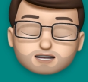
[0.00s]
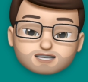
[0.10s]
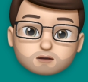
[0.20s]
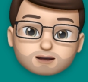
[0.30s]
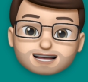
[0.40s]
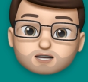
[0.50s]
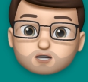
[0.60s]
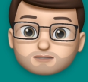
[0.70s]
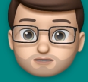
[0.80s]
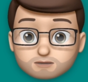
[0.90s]
So when I
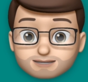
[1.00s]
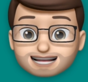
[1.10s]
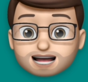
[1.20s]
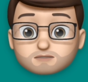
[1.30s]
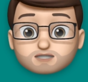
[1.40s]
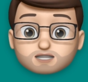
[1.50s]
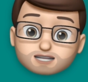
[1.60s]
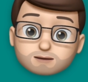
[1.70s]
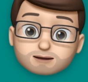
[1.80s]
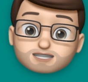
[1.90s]
offer up the camera
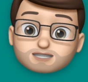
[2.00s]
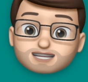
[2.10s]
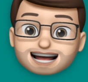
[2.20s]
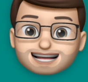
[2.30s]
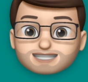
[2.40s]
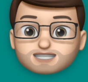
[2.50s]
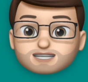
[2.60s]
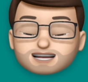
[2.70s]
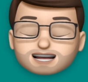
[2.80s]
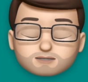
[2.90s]
to that piece of
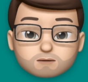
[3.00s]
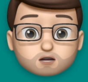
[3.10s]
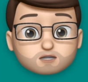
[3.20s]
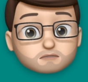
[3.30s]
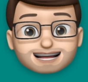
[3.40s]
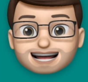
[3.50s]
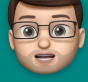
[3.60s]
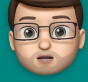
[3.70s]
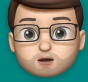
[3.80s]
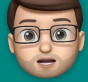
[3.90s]
text, in the bottom right
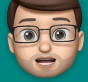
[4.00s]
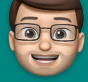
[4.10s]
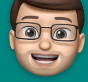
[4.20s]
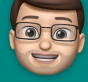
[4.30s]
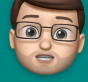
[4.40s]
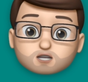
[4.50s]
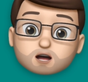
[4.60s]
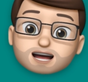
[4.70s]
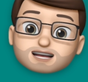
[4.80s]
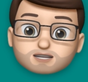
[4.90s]
hand corner I get a
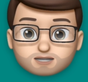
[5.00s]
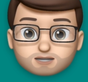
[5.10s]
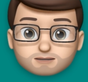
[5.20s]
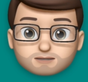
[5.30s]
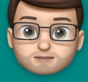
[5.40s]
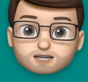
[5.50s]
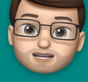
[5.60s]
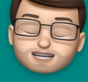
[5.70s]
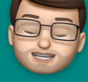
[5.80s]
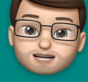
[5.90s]
new icon.
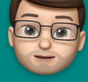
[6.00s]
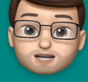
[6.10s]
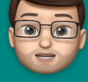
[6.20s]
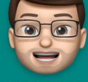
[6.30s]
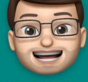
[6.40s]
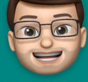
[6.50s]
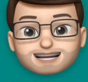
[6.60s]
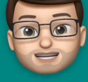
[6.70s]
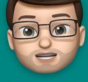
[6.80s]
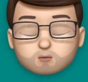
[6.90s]
Tapping on
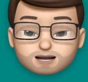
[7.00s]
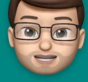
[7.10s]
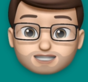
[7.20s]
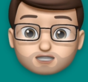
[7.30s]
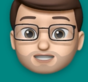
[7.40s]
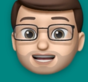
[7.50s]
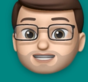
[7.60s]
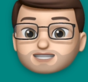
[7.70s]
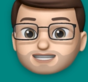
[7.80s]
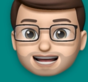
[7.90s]
here will
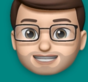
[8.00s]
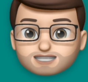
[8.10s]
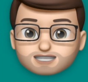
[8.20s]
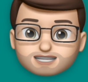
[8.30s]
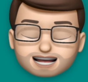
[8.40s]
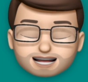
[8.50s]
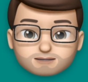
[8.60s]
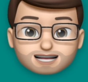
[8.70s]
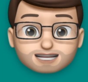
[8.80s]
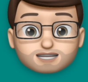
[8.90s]
extract the text
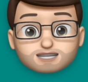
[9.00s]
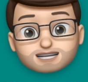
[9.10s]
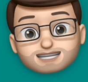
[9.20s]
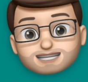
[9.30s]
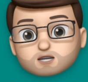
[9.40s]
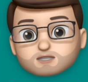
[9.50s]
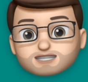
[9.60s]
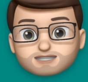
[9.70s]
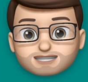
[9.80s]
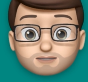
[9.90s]
and make it center on
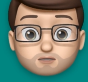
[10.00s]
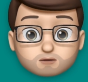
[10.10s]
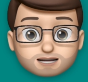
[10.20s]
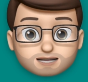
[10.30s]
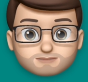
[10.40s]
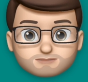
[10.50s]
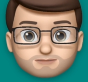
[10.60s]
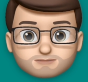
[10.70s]
the screen for me.